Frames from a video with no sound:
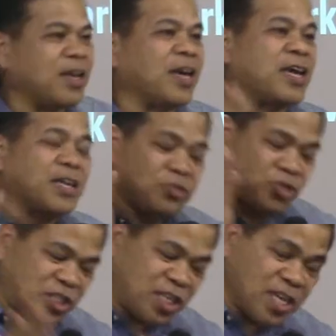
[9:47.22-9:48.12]
And
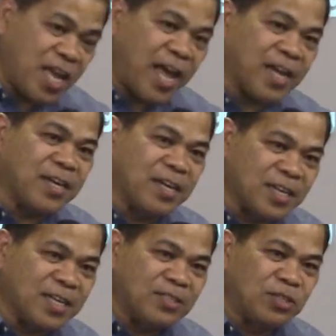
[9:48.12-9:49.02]
she
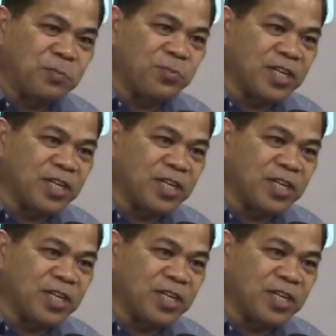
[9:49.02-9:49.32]
agreed to